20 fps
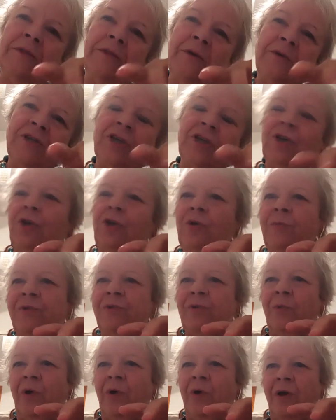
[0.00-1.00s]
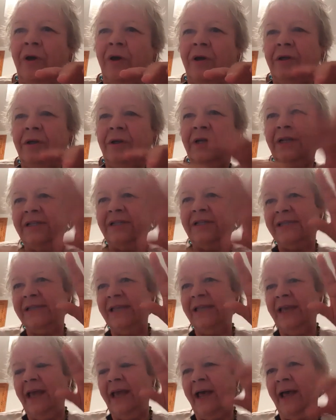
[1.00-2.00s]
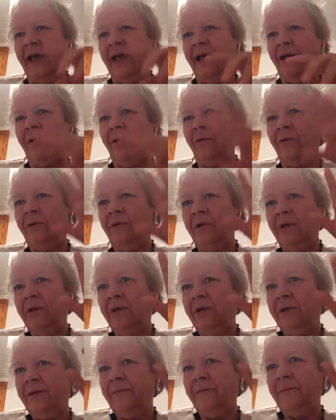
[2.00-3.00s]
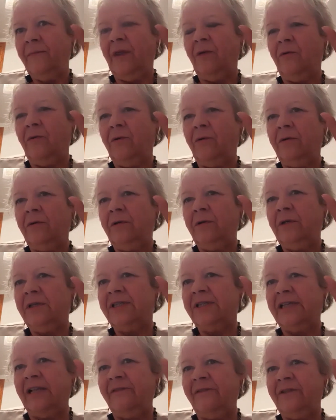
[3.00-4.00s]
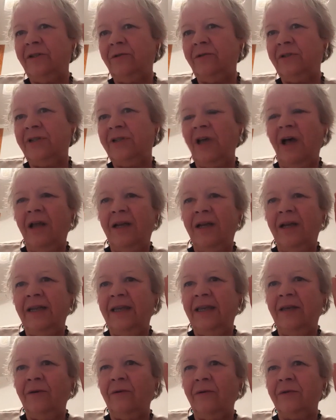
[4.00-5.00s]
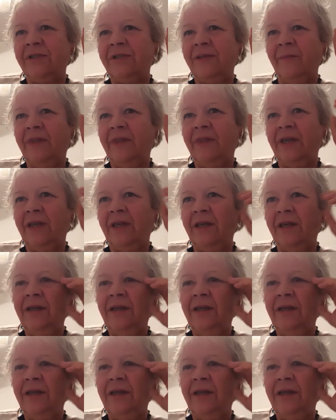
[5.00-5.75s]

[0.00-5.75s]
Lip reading: those cubes were and to see how our Salvador Dali or something.